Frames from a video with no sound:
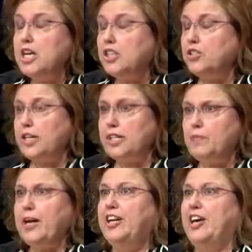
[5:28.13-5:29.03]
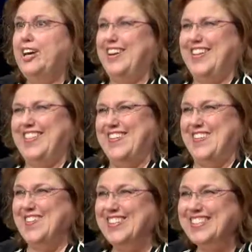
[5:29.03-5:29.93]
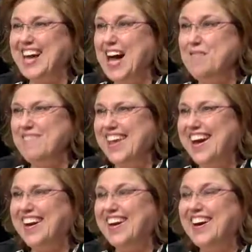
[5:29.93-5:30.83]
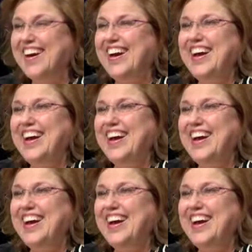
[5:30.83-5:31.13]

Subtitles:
So they spend the whole time there